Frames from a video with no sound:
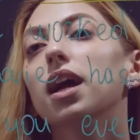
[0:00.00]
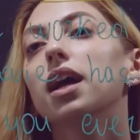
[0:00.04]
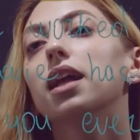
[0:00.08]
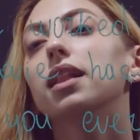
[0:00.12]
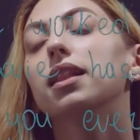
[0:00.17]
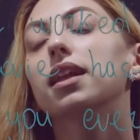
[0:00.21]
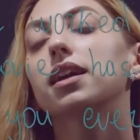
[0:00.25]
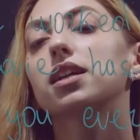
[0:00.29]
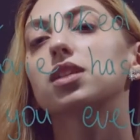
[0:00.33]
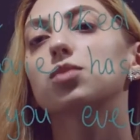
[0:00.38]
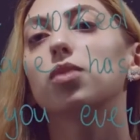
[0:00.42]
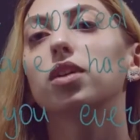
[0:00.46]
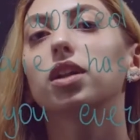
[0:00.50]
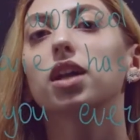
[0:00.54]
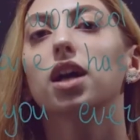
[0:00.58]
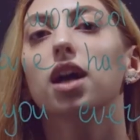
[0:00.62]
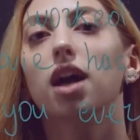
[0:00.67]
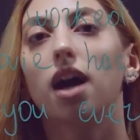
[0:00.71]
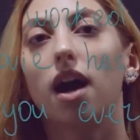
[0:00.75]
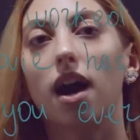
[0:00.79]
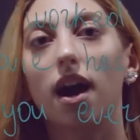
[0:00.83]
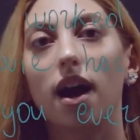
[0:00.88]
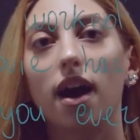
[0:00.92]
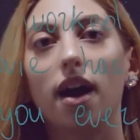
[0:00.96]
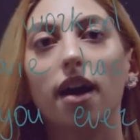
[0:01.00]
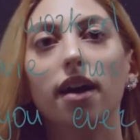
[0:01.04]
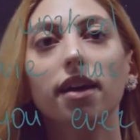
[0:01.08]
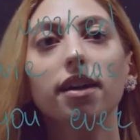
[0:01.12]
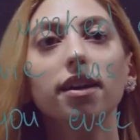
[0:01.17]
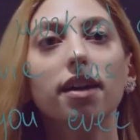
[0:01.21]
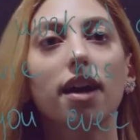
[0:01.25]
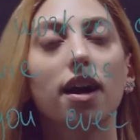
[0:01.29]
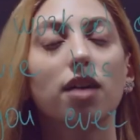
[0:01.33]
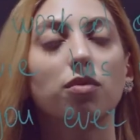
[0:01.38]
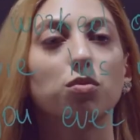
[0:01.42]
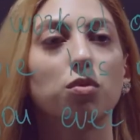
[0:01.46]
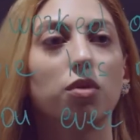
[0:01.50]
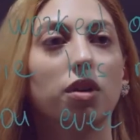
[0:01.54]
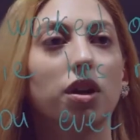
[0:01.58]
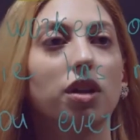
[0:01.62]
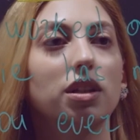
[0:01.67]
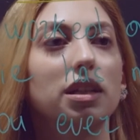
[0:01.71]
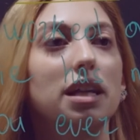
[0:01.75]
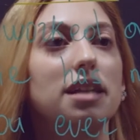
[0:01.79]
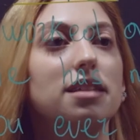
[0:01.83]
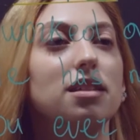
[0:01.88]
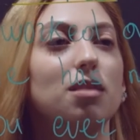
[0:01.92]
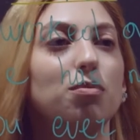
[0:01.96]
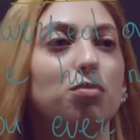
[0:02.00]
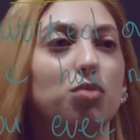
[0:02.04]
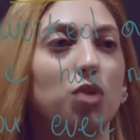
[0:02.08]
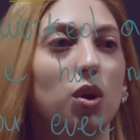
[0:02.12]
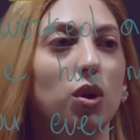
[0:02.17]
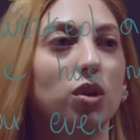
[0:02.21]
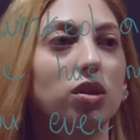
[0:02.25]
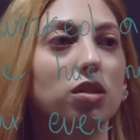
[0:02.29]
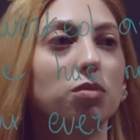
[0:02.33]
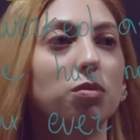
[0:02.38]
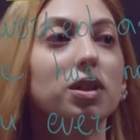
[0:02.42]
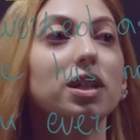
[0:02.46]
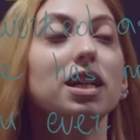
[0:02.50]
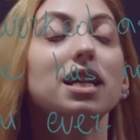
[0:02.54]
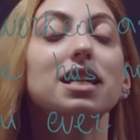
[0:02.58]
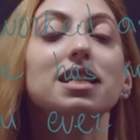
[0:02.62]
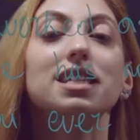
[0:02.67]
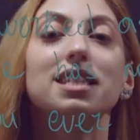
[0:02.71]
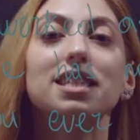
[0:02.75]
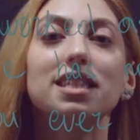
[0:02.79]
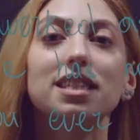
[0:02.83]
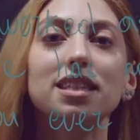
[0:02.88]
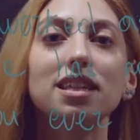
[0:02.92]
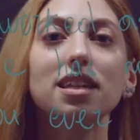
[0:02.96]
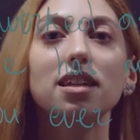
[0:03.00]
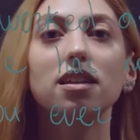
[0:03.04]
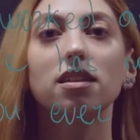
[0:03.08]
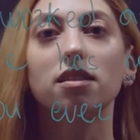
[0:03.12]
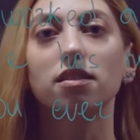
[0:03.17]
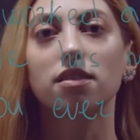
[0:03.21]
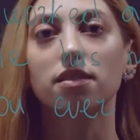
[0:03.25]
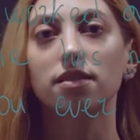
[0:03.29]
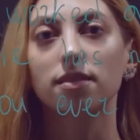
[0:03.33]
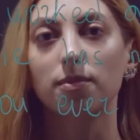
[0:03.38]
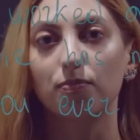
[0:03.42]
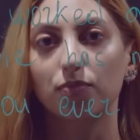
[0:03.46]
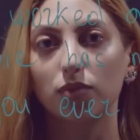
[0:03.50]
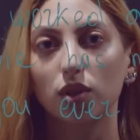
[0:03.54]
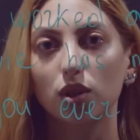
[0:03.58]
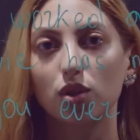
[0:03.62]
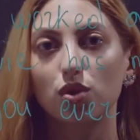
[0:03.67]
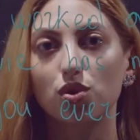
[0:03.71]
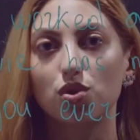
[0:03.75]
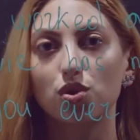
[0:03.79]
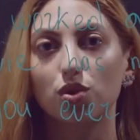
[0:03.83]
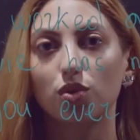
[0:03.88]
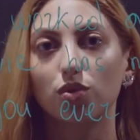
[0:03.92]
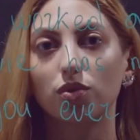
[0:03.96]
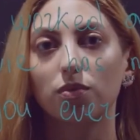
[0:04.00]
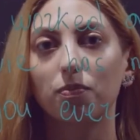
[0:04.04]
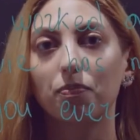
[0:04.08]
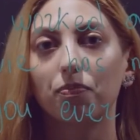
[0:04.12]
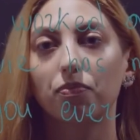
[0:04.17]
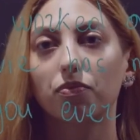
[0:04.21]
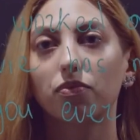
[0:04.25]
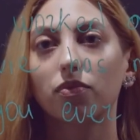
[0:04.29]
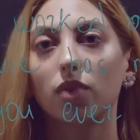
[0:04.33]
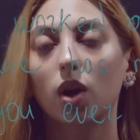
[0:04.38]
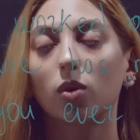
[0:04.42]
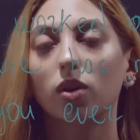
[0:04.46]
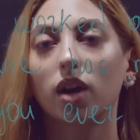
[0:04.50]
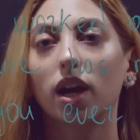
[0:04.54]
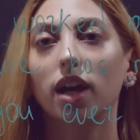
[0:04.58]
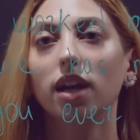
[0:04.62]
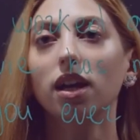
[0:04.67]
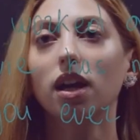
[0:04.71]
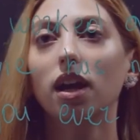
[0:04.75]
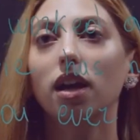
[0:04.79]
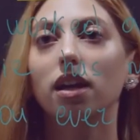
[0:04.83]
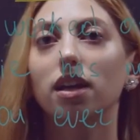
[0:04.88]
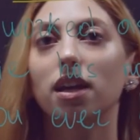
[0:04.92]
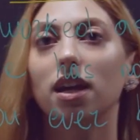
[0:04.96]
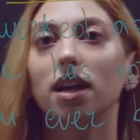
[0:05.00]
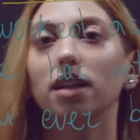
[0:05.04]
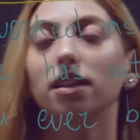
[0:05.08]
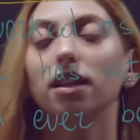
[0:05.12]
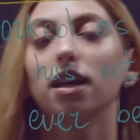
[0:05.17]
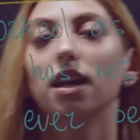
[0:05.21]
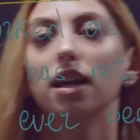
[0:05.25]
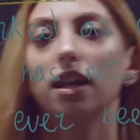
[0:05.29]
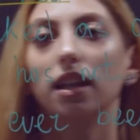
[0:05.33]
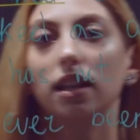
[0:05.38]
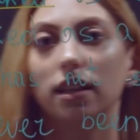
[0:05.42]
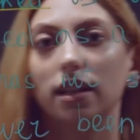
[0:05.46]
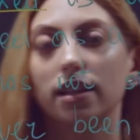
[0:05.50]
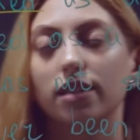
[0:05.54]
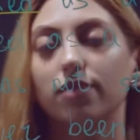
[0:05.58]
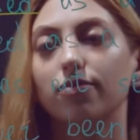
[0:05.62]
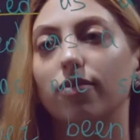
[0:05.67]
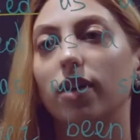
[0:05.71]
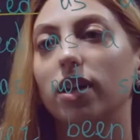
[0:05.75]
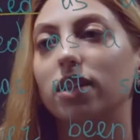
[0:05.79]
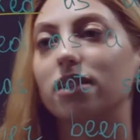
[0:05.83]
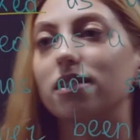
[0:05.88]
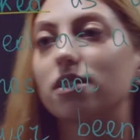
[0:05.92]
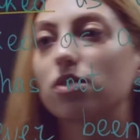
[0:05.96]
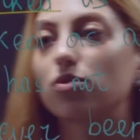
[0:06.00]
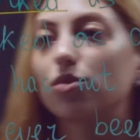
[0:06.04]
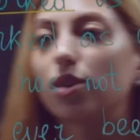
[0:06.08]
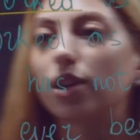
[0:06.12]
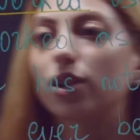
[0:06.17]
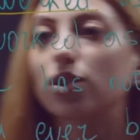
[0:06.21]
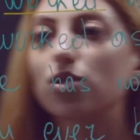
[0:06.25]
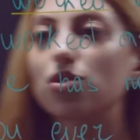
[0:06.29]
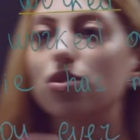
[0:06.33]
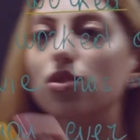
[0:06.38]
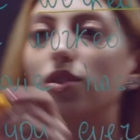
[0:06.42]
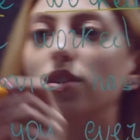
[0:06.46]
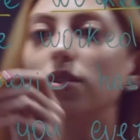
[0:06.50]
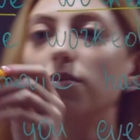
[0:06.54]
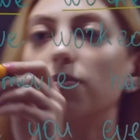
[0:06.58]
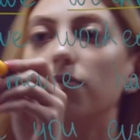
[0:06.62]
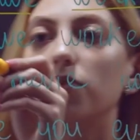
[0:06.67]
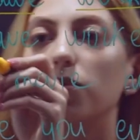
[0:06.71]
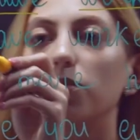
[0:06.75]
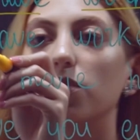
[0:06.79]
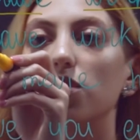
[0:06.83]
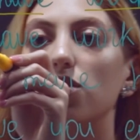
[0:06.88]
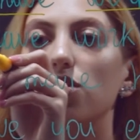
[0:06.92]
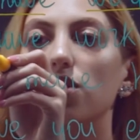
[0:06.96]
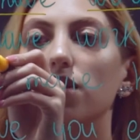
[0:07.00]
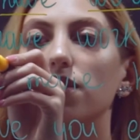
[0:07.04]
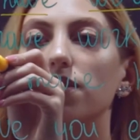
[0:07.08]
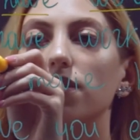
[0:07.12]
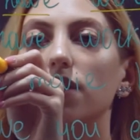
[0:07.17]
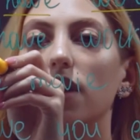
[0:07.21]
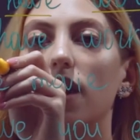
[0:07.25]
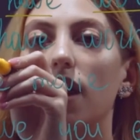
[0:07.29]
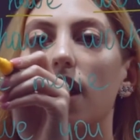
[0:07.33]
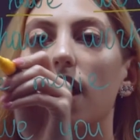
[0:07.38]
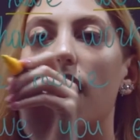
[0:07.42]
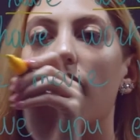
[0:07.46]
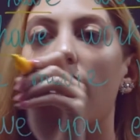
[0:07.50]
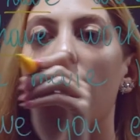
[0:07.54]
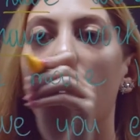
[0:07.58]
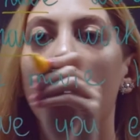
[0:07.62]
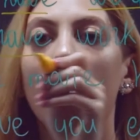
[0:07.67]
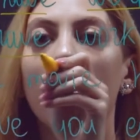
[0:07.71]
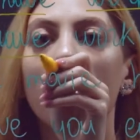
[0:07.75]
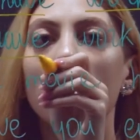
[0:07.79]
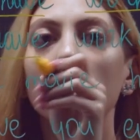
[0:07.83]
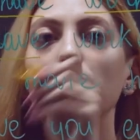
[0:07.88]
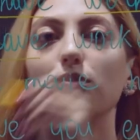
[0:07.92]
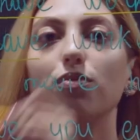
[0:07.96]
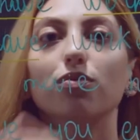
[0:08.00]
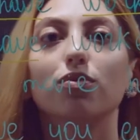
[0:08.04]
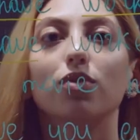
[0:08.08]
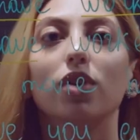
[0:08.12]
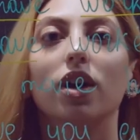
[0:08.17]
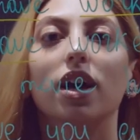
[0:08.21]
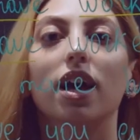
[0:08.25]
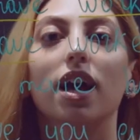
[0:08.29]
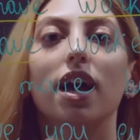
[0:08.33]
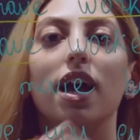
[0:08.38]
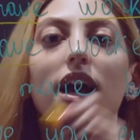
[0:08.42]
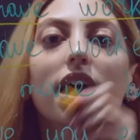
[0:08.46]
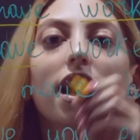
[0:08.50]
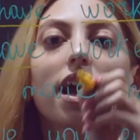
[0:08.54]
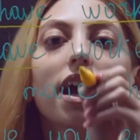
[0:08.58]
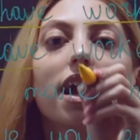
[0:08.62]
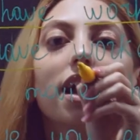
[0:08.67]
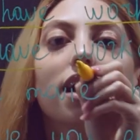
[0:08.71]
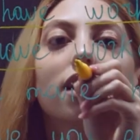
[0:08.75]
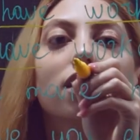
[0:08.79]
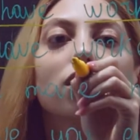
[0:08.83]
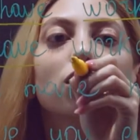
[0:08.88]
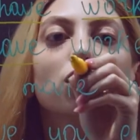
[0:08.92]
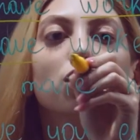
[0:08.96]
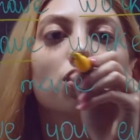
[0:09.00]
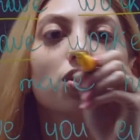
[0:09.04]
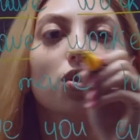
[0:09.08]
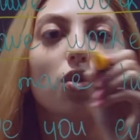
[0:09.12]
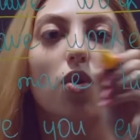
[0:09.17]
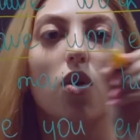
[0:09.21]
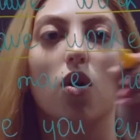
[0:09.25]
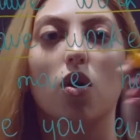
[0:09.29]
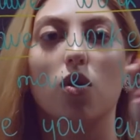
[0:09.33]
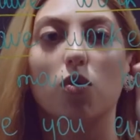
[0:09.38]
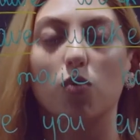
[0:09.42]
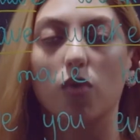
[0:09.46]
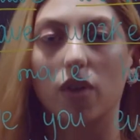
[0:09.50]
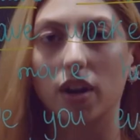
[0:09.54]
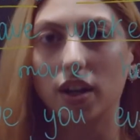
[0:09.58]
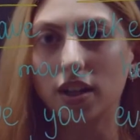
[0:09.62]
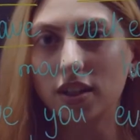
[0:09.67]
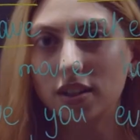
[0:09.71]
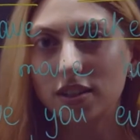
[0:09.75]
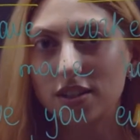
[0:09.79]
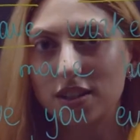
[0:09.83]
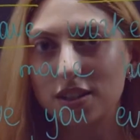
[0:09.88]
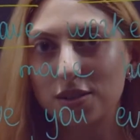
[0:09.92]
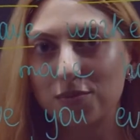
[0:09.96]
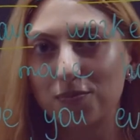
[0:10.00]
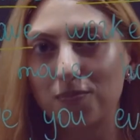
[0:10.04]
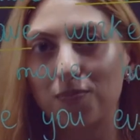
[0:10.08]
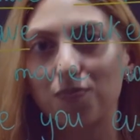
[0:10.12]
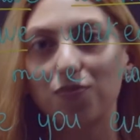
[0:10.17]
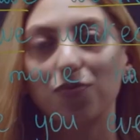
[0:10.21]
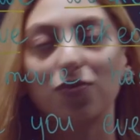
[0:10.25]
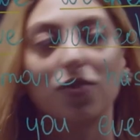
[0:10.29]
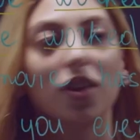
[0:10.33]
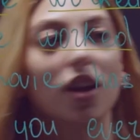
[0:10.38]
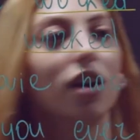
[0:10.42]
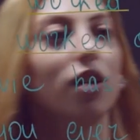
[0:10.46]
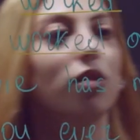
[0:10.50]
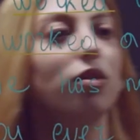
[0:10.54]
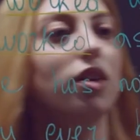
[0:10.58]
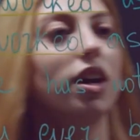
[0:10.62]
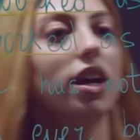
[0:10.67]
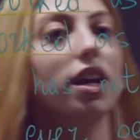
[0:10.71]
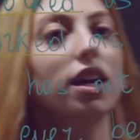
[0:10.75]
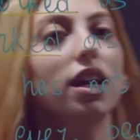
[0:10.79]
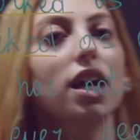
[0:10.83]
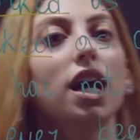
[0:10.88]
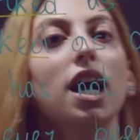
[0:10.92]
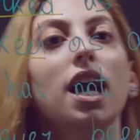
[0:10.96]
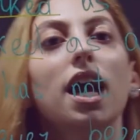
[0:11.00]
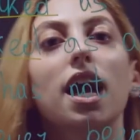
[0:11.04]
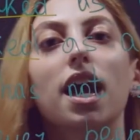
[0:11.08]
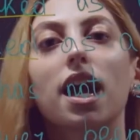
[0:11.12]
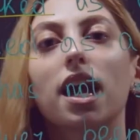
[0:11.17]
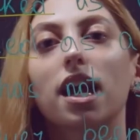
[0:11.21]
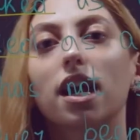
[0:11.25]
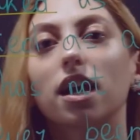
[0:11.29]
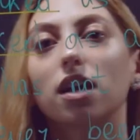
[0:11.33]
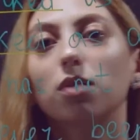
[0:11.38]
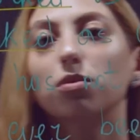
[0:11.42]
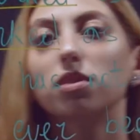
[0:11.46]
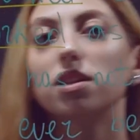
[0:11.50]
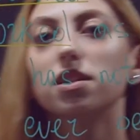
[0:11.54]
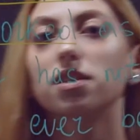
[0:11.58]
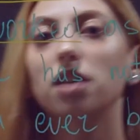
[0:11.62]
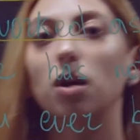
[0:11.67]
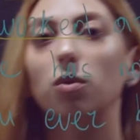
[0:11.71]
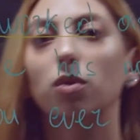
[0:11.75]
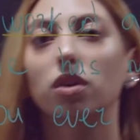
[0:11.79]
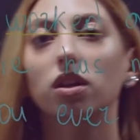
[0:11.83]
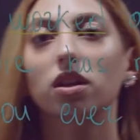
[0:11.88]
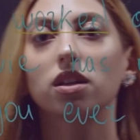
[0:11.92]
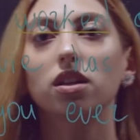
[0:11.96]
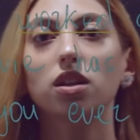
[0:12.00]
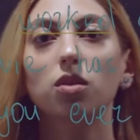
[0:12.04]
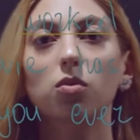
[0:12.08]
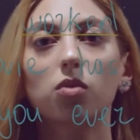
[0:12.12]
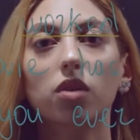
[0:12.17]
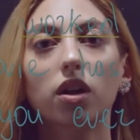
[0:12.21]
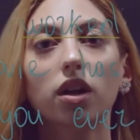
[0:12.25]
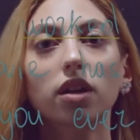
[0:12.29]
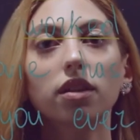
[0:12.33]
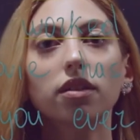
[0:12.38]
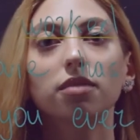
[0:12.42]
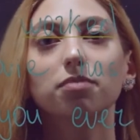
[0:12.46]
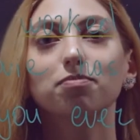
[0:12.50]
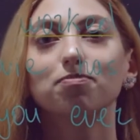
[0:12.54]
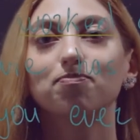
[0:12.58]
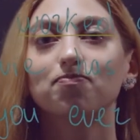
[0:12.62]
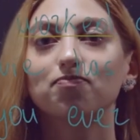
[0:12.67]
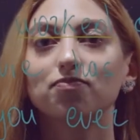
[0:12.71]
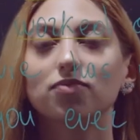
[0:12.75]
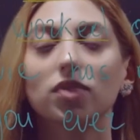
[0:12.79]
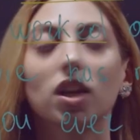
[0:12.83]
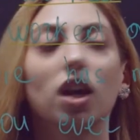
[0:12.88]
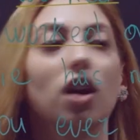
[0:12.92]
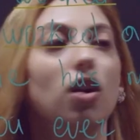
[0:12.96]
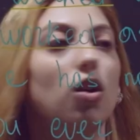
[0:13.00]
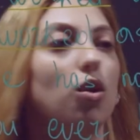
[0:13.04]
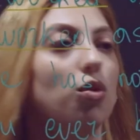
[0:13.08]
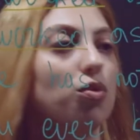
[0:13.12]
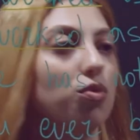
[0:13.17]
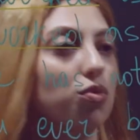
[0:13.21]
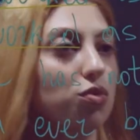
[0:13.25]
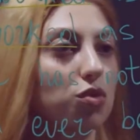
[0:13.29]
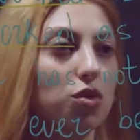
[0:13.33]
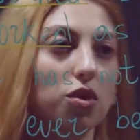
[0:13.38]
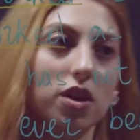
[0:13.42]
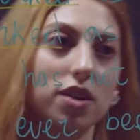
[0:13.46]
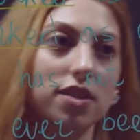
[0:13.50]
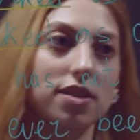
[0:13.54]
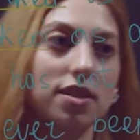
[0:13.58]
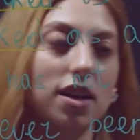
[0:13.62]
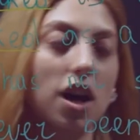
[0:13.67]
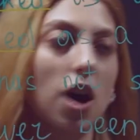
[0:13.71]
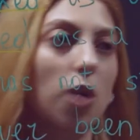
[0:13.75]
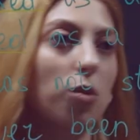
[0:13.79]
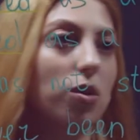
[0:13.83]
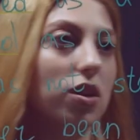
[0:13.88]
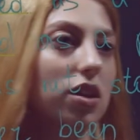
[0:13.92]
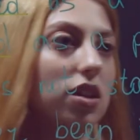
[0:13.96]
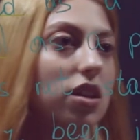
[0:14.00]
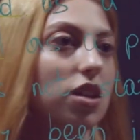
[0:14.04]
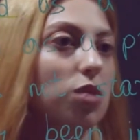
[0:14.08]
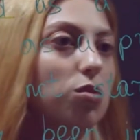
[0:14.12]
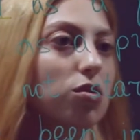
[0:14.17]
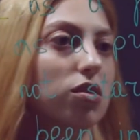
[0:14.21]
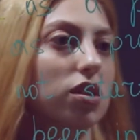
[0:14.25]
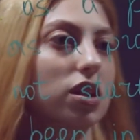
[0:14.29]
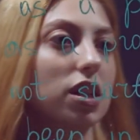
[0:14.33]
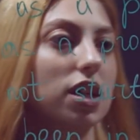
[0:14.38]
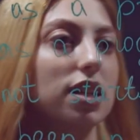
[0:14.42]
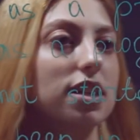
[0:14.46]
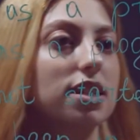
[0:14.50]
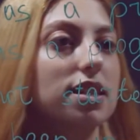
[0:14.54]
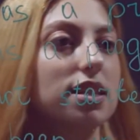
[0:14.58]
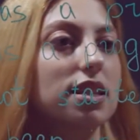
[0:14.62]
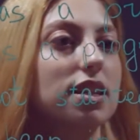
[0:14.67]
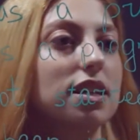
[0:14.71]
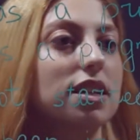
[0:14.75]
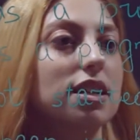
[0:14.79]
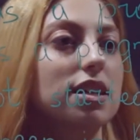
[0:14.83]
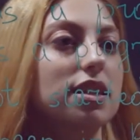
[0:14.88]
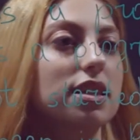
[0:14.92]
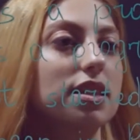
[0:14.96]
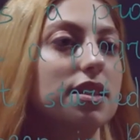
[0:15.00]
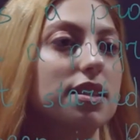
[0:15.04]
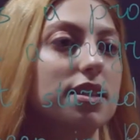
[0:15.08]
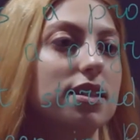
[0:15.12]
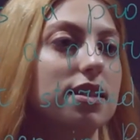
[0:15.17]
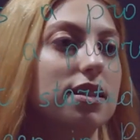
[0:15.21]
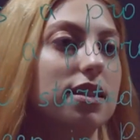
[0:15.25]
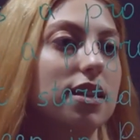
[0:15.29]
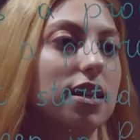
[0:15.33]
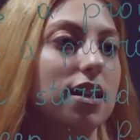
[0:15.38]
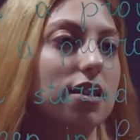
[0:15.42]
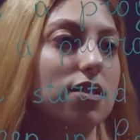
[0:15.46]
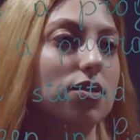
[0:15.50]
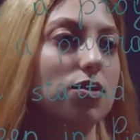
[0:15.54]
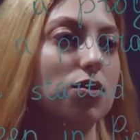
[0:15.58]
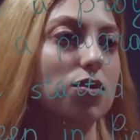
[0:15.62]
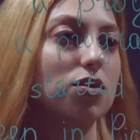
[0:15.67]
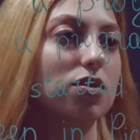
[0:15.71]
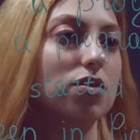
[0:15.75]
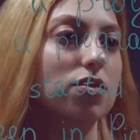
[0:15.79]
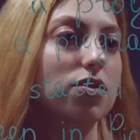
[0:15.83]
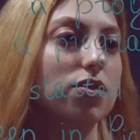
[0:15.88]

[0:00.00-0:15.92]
Next one, I have worked as a programmer since June. Okay, again, let's find a structure, which is have and worked. Okay, and what is our keyword? Of course, our keyword is since.